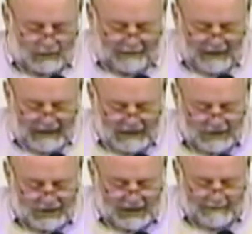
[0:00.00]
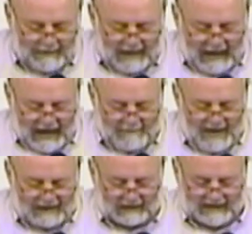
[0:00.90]
to feed his sheep at
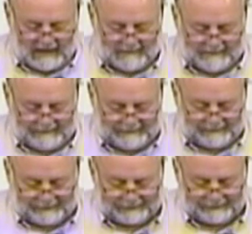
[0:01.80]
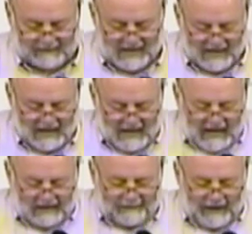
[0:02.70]
Bethlehem.
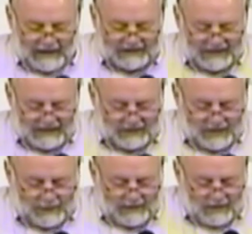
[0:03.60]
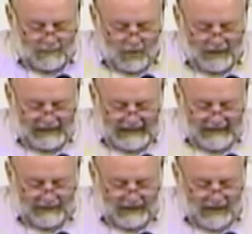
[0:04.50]
And the Philistines drew near the morning and
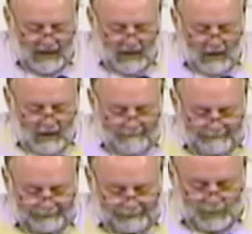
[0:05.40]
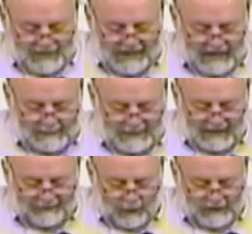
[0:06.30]
evening, presented
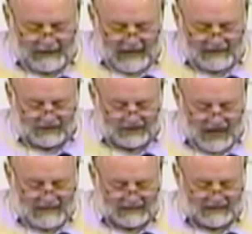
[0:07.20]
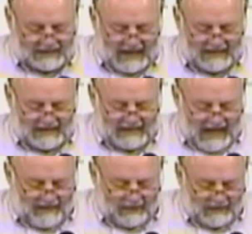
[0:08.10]
themselves 40 days. And Jesse said to
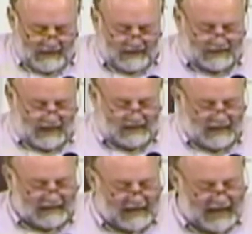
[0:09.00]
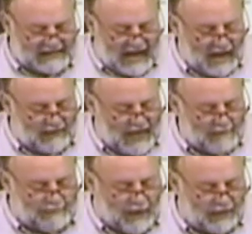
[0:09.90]
David, his son, Take now thy
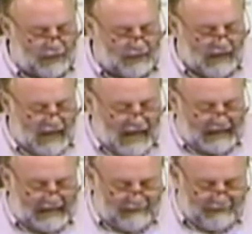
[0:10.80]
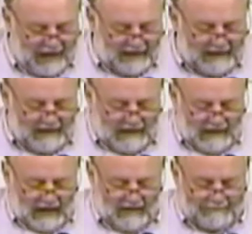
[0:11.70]
brethren an ephod
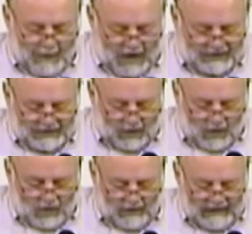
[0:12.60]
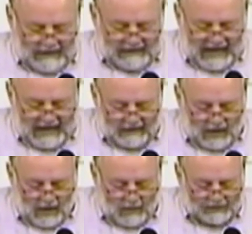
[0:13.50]
of parched corn, 10
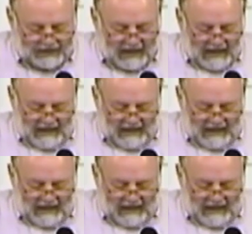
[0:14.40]
loaves,